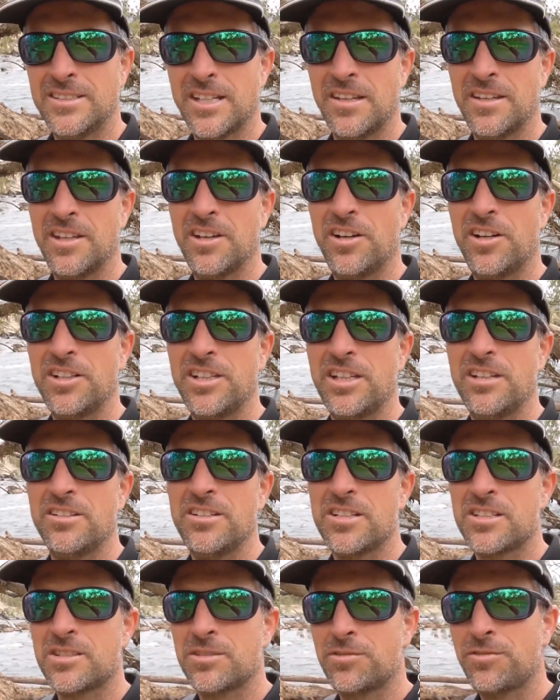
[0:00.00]
So the
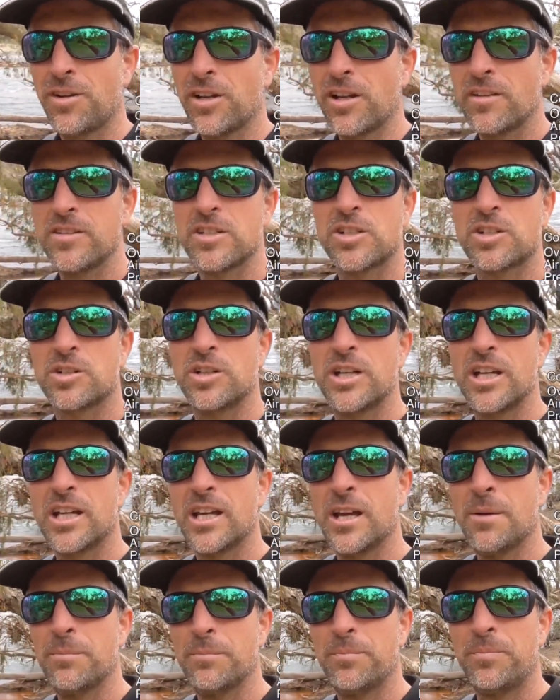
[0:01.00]
idea is to follow this
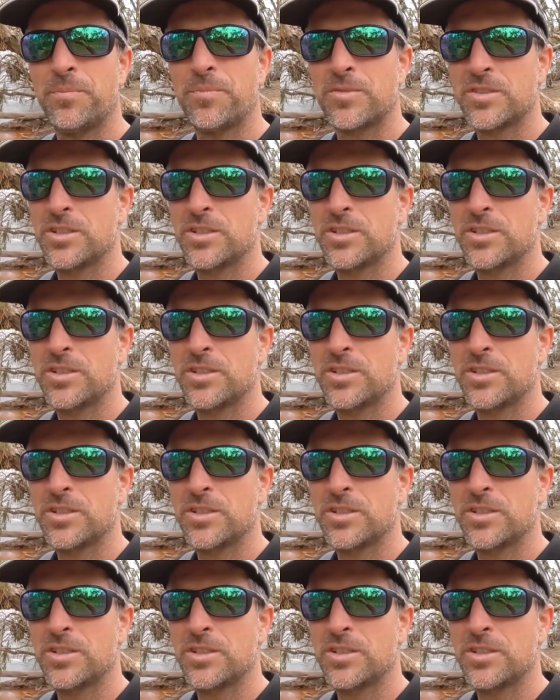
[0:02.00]
creek up